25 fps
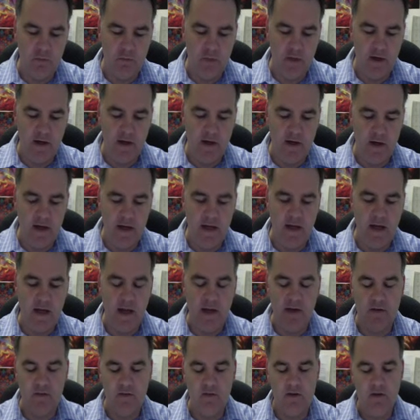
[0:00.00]
But in any
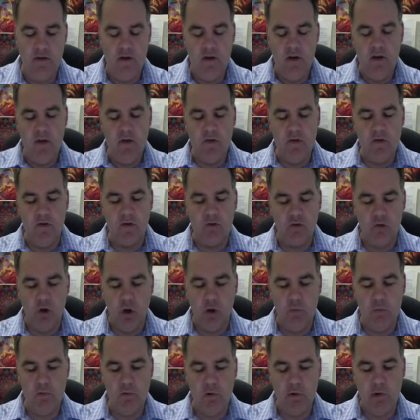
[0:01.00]
case, the
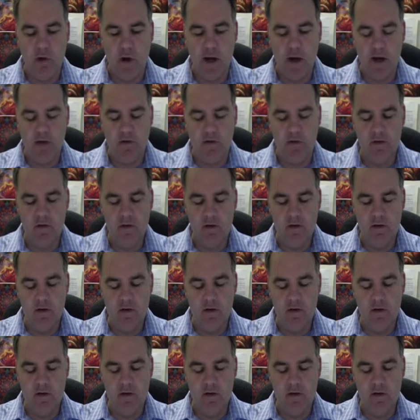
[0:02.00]
dot product